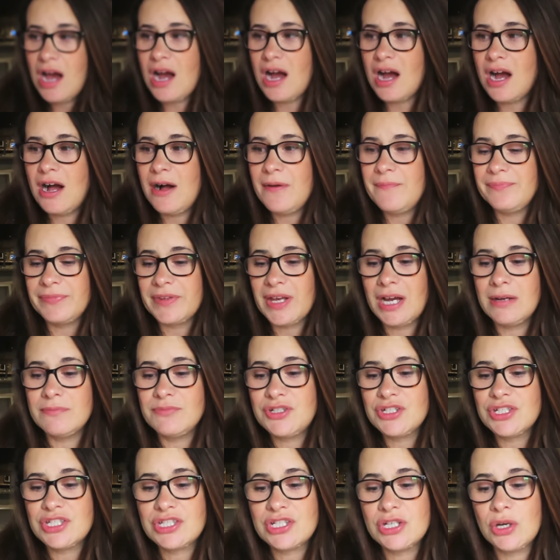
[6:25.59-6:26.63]
I'm
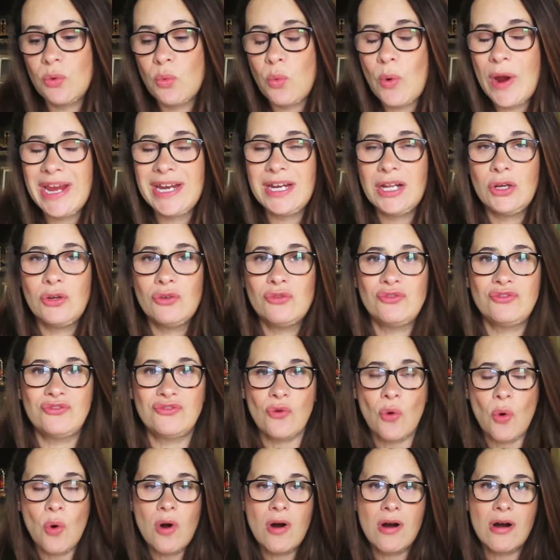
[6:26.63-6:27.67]
just still waiting
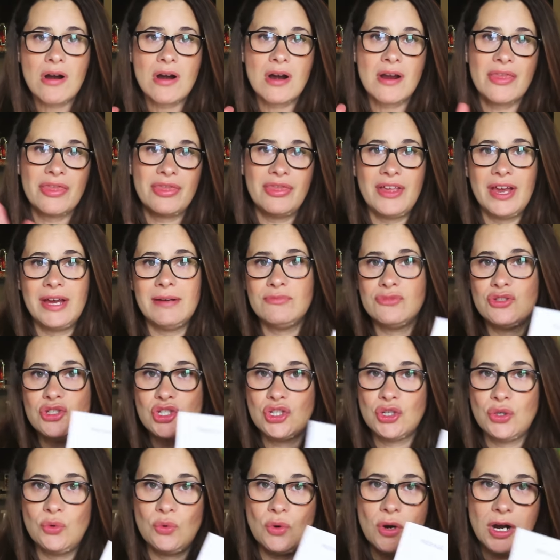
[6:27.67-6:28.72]
for them
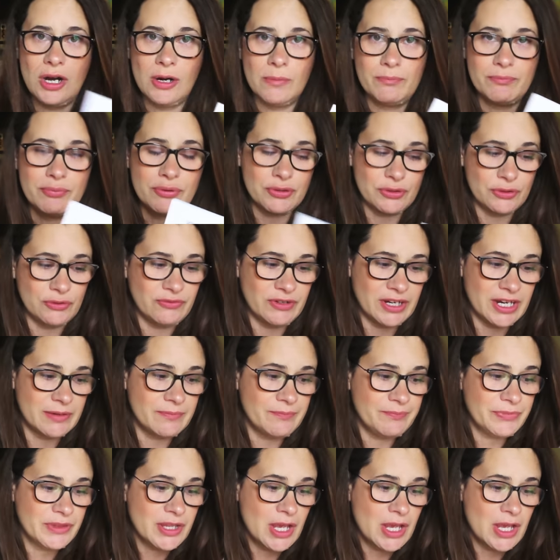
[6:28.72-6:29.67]
to approve it.